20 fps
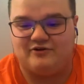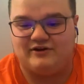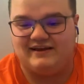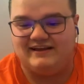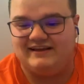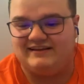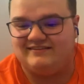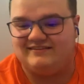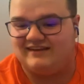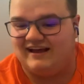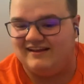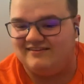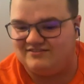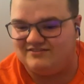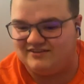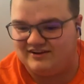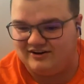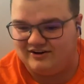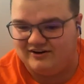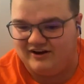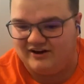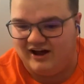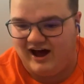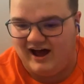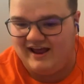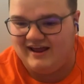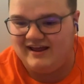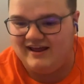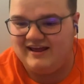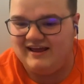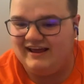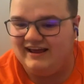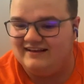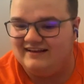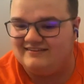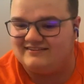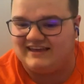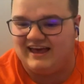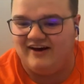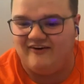he intends it or not,
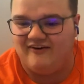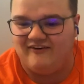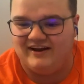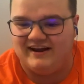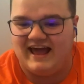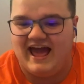he's killing